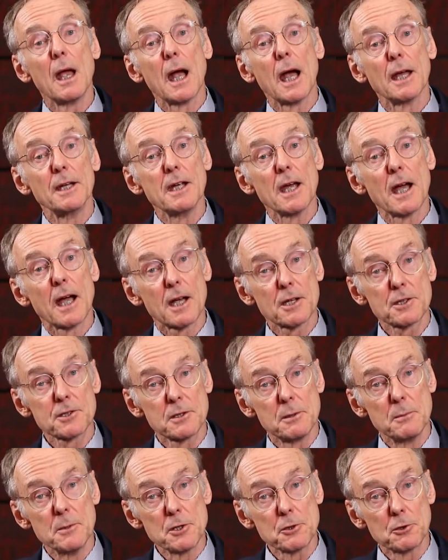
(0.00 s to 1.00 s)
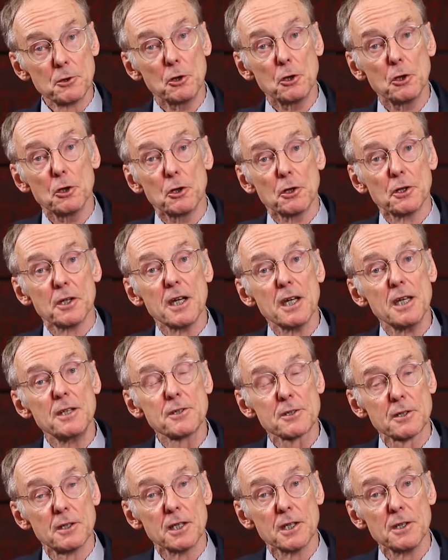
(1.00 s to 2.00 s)
and it has to be stored
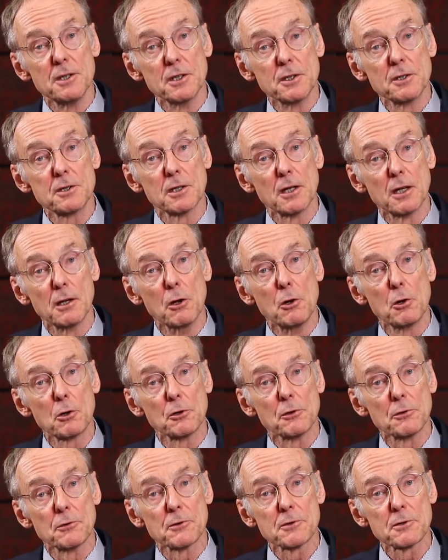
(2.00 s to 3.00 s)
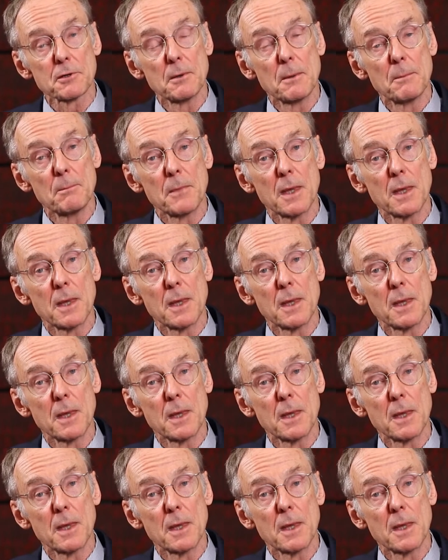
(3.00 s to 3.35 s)
inside the internal organs.